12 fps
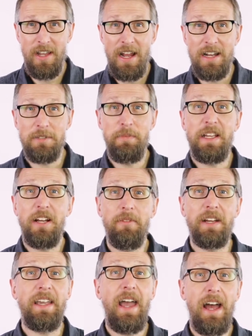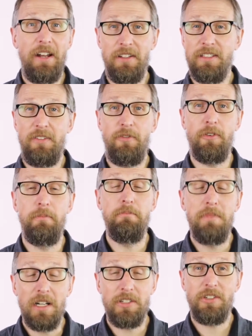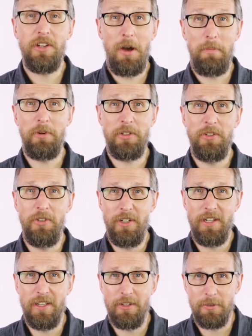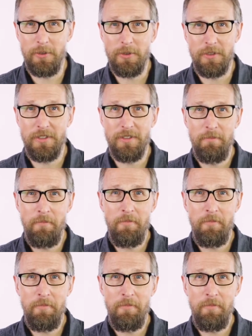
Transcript: and has become a catalyst for much opportunity and growth.